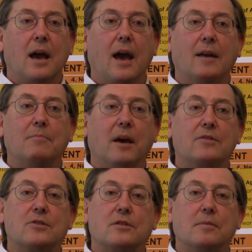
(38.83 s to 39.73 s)
and
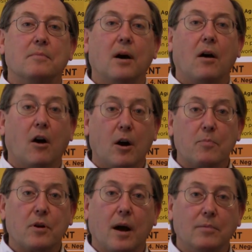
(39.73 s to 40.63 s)
makes them our
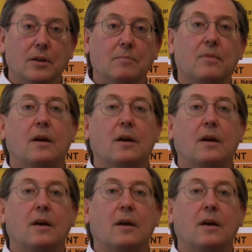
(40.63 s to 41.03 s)
problem,